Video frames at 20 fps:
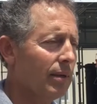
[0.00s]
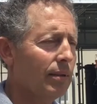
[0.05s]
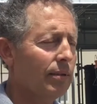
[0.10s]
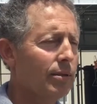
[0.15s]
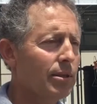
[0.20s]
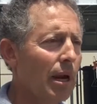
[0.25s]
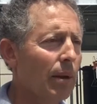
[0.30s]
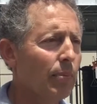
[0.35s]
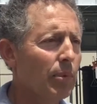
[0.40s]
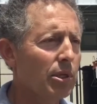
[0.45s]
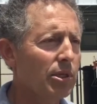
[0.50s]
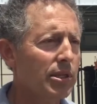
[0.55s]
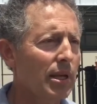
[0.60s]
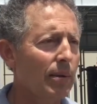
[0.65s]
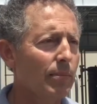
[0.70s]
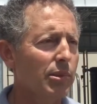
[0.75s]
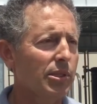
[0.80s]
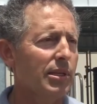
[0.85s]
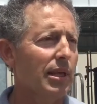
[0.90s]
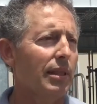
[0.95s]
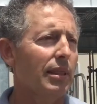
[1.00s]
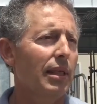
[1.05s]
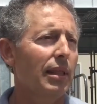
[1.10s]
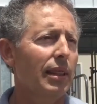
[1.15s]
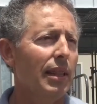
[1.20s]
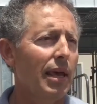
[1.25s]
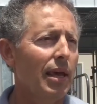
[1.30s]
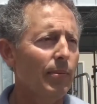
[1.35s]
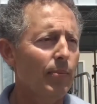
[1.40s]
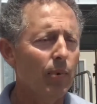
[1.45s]
drop the samples at the
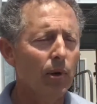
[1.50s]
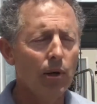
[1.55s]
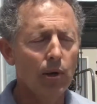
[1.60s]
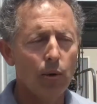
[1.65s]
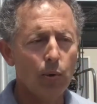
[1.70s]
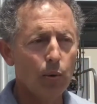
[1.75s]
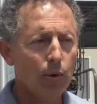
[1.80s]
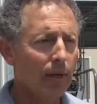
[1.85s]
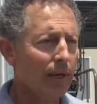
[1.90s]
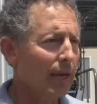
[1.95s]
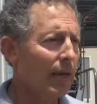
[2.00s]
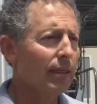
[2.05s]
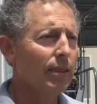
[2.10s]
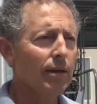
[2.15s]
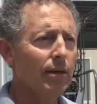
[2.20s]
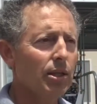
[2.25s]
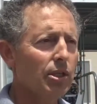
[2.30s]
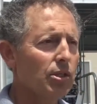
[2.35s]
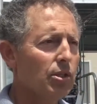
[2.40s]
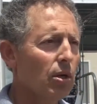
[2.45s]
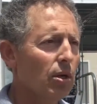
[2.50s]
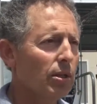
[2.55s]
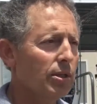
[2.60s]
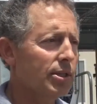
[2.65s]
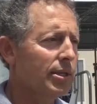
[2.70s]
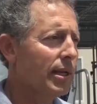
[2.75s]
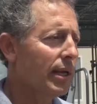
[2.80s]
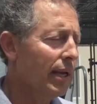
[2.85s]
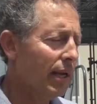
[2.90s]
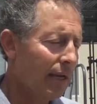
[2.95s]
lab, we get the
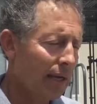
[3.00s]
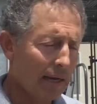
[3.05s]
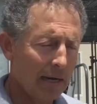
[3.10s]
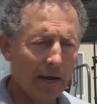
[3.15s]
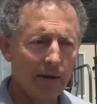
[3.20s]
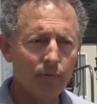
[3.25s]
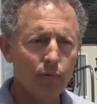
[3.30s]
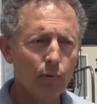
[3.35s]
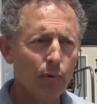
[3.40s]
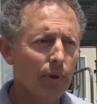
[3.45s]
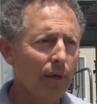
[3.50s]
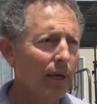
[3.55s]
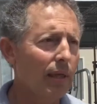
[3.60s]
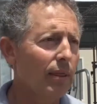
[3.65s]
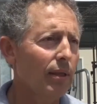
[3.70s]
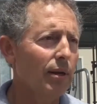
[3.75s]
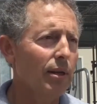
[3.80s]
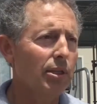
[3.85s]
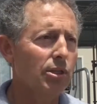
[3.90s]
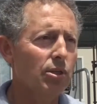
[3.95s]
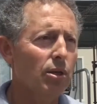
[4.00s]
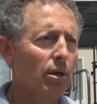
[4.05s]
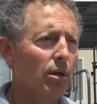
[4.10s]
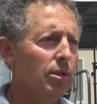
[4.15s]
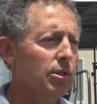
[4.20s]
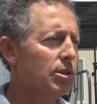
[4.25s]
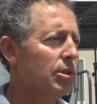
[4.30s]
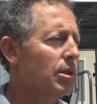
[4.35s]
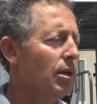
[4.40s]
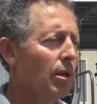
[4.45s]
results, and after we get the
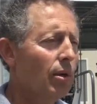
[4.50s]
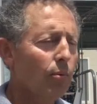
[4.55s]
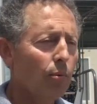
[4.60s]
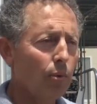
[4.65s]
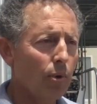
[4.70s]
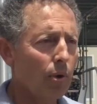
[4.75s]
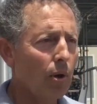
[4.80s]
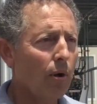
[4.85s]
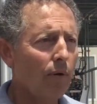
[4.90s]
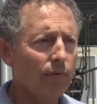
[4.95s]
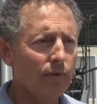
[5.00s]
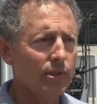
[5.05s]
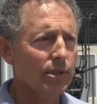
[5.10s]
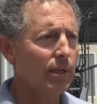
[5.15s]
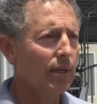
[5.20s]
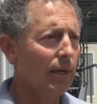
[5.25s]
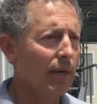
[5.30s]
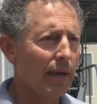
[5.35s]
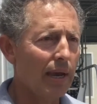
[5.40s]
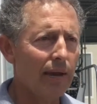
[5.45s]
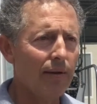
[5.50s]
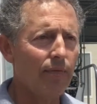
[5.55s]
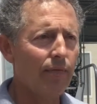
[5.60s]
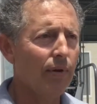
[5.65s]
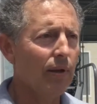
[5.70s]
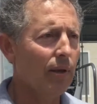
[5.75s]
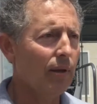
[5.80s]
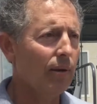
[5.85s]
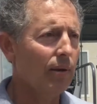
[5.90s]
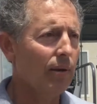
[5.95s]
results, we oversee every